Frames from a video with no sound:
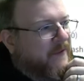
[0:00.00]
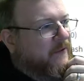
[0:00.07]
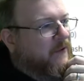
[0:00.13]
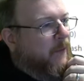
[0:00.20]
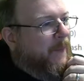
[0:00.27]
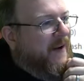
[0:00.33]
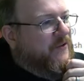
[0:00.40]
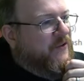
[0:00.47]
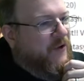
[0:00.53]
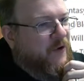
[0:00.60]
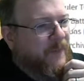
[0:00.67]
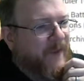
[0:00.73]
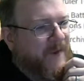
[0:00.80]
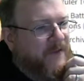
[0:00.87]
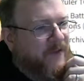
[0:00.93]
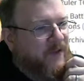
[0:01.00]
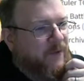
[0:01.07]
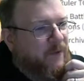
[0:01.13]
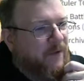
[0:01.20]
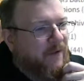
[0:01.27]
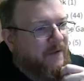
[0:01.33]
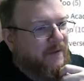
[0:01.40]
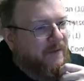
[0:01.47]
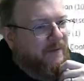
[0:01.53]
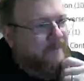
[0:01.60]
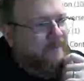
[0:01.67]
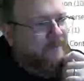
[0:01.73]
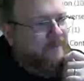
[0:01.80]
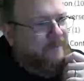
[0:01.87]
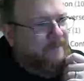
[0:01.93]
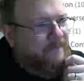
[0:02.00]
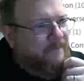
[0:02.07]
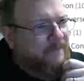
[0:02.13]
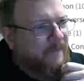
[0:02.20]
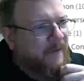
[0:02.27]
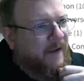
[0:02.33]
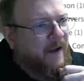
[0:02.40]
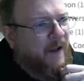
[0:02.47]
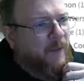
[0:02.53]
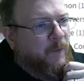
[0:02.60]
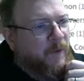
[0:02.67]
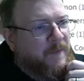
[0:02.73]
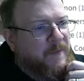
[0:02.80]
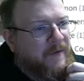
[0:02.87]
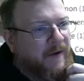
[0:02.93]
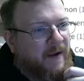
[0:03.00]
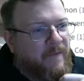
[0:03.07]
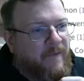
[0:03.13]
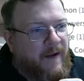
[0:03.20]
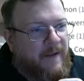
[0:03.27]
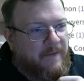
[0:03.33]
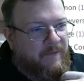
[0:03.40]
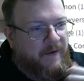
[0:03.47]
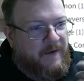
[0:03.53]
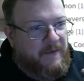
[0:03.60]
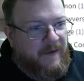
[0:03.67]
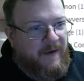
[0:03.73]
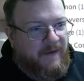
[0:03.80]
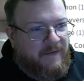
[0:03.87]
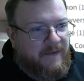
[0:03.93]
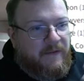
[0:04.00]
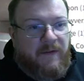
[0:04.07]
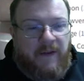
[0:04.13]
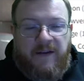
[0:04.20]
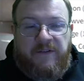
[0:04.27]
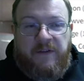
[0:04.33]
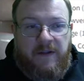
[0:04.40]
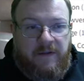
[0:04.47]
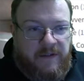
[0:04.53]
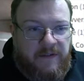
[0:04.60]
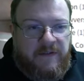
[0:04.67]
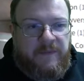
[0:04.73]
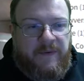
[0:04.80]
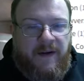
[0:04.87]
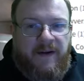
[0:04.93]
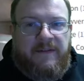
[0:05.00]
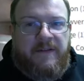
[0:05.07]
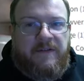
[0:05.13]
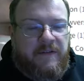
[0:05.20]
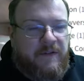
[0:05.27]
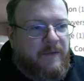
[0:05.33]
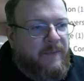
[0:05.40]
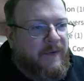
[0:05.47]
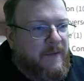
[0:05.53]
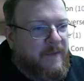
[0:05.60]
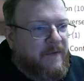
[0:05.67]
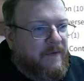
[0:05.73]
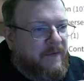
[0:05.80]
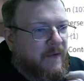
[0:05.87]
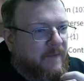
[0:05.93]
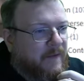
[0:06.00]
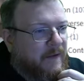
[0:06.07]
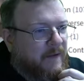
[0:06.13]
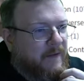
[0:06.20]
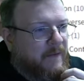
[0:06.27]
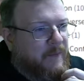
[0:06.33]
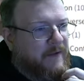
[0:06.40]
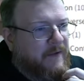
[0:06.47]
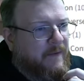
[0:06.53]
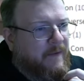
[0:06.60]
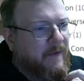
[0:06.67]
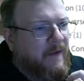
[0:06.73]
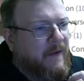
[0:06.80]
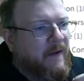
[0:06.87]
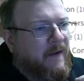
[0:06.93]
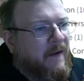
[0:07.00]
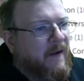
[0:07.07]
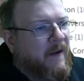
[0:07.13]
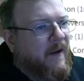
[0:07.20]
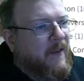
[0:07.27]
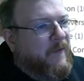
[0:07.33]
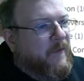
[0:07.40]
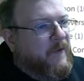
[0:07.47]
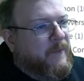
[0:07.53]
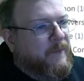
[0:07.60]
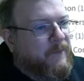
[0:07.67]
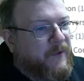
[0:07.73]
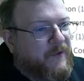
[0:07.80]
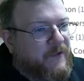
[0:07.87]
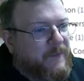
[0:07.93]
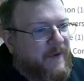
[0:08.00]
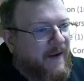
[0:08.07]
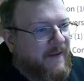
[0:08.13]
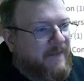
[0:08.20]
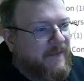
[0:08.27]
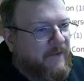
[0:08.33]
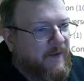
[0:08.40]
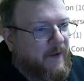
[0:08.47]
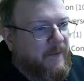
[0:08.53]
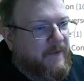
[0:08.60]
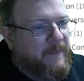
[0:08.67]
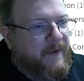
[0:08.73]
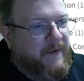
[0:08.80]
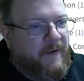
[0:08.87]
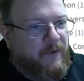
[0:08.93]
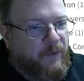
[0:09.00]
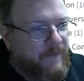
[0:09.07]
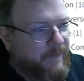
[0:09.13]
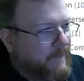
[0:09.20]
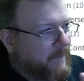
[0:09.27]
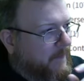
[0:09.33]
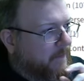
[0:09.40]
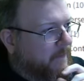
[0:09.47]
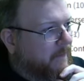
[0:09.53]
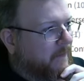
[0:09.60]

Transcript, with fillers: Let's go to page two. Page two. Uh, the Roaring Moon Iron Valiant box. That's actually a decent box. Has some good playable stuff in there. That's pretty good. Uh, the first booster box that's available is Paradox Rift.